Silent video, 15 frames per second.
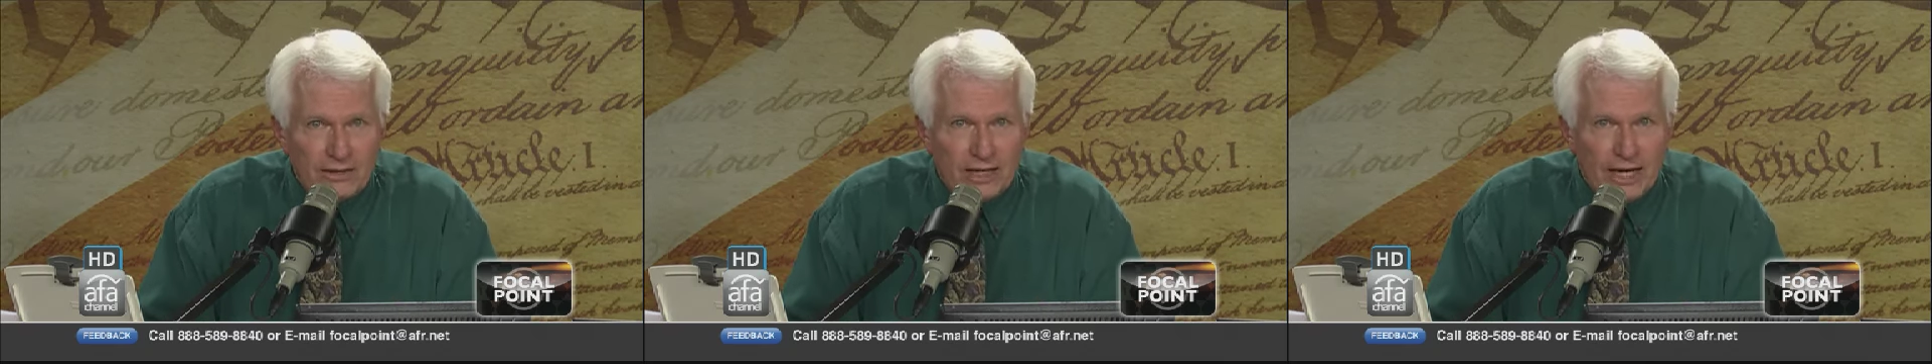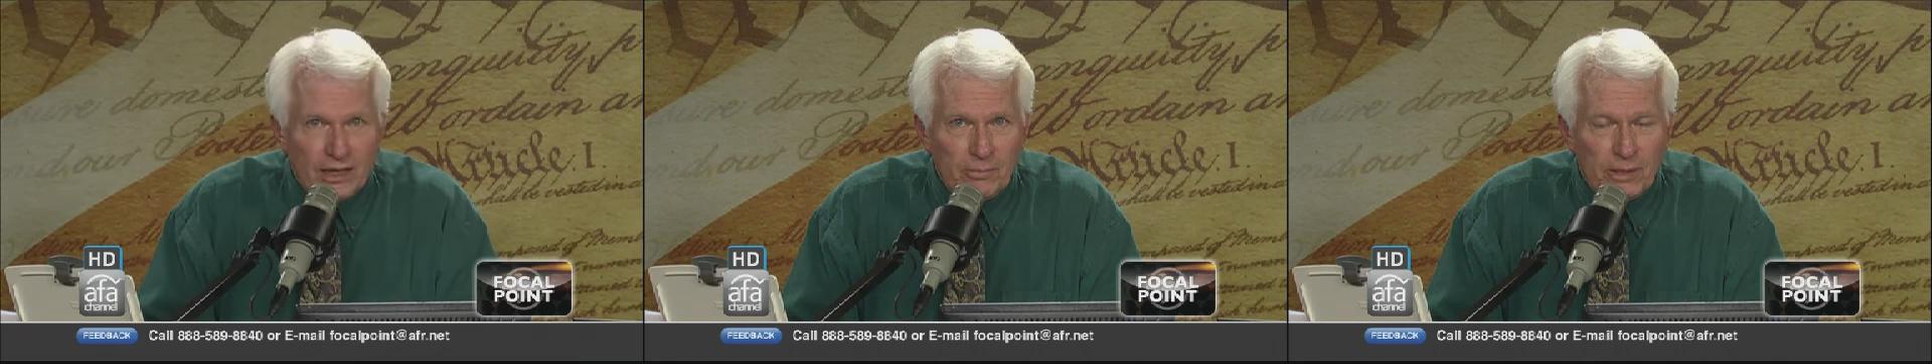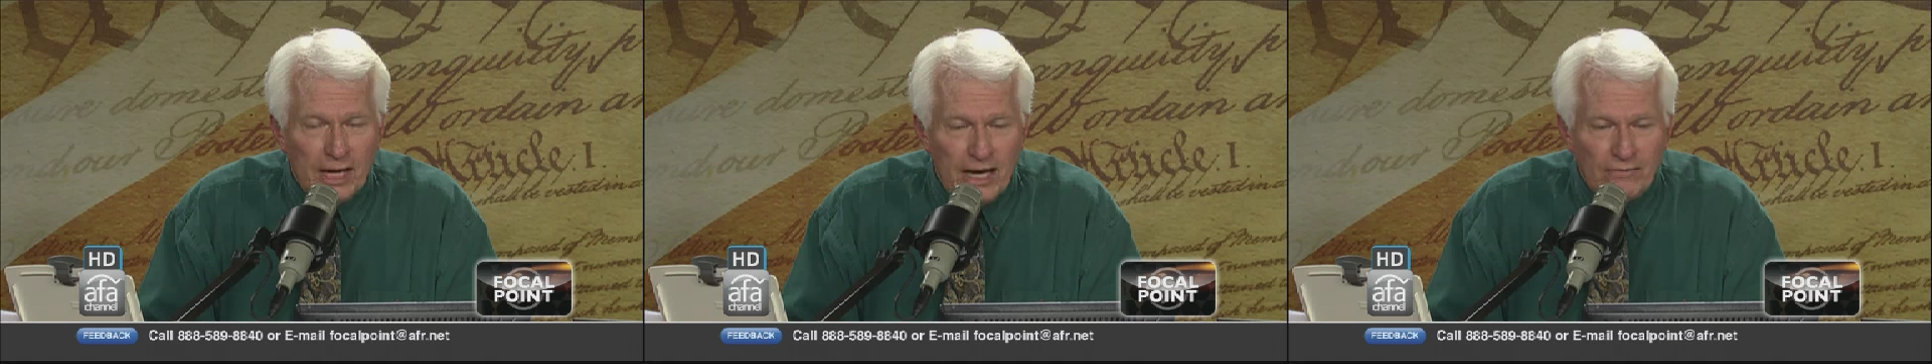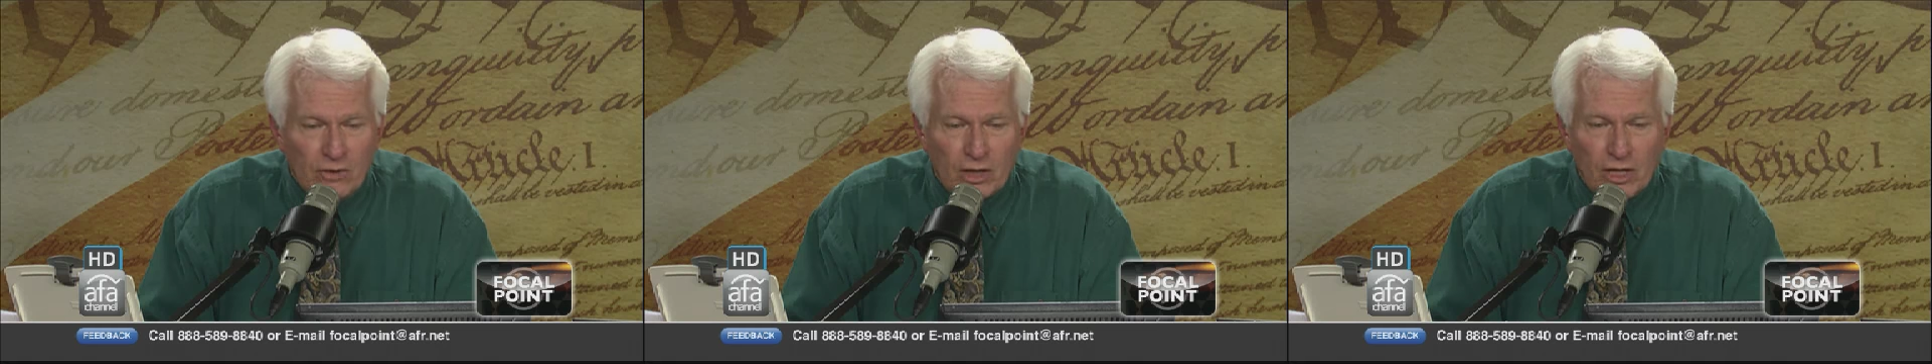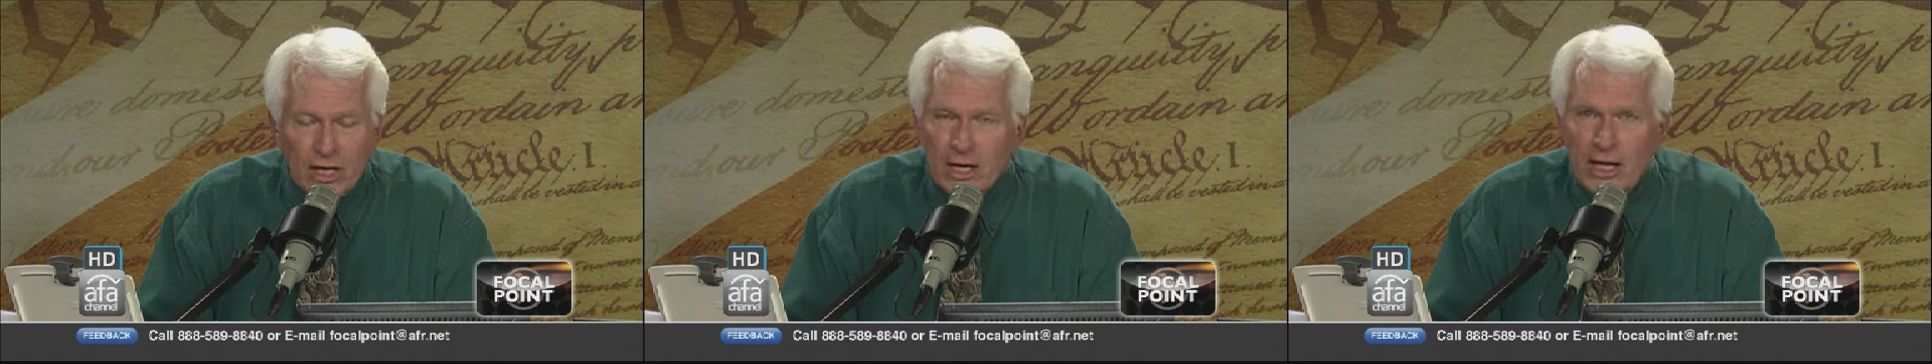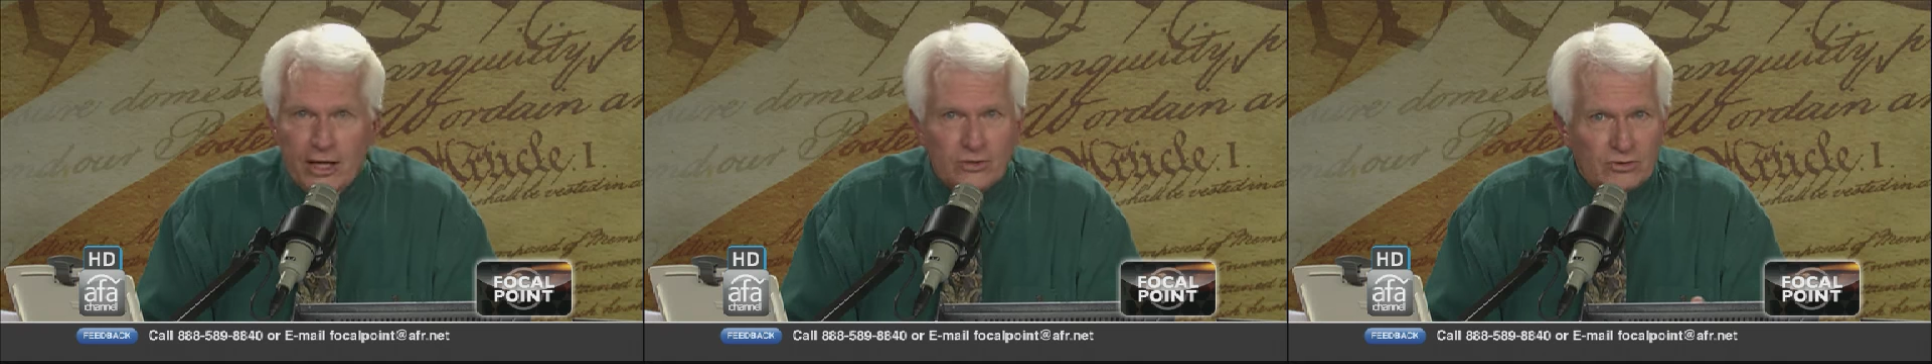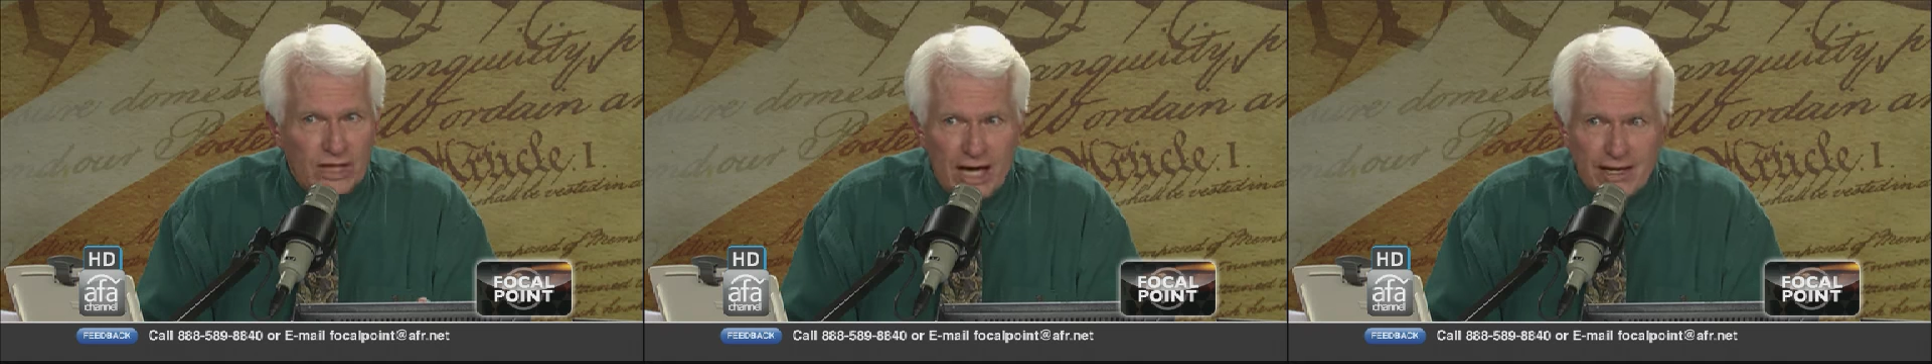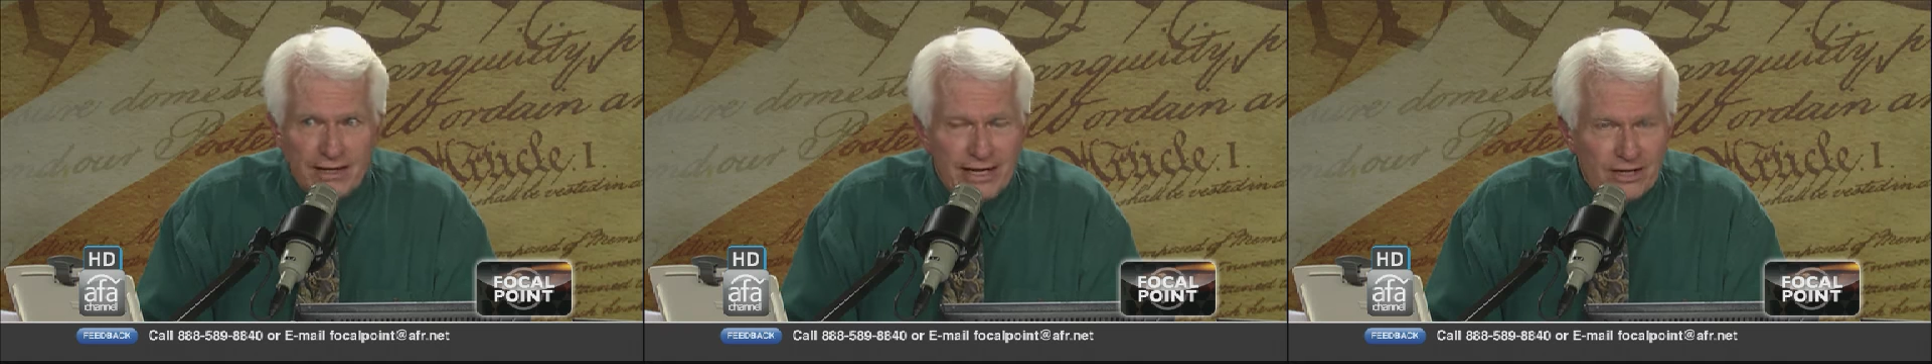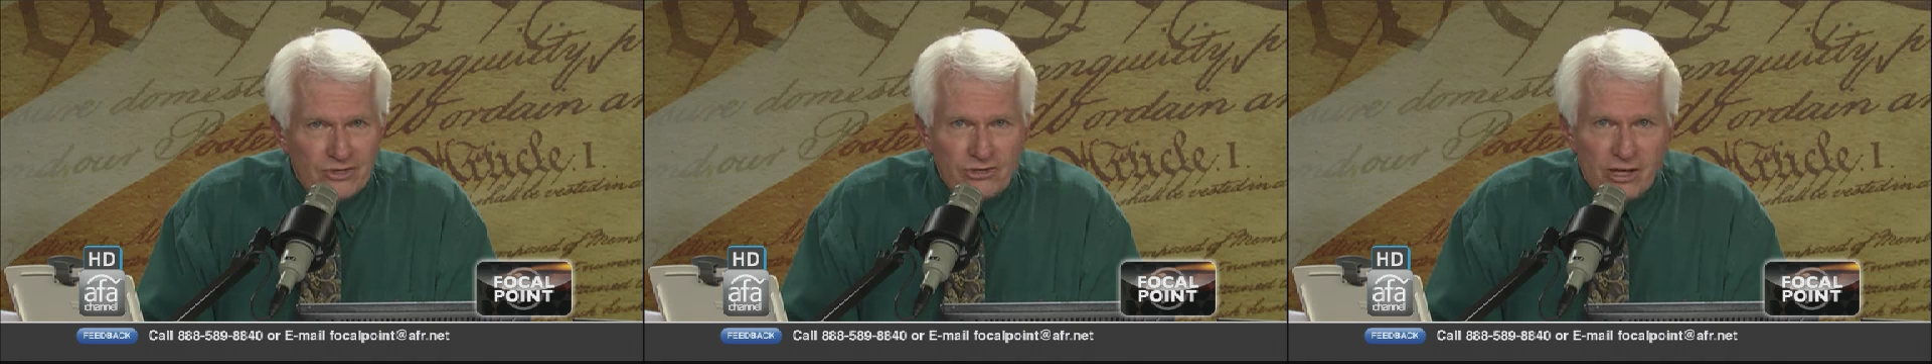kind of behavior. It's not against them